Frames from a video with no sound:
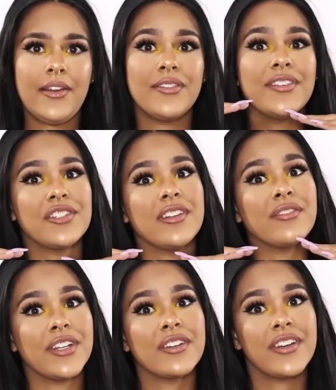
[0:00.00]
I've officially
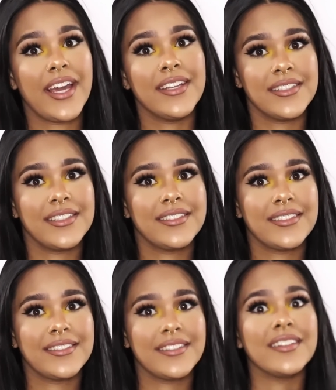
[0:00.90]
recreated
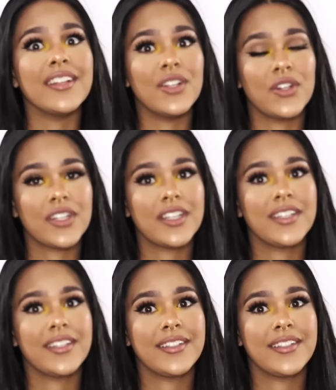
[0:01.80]
the look.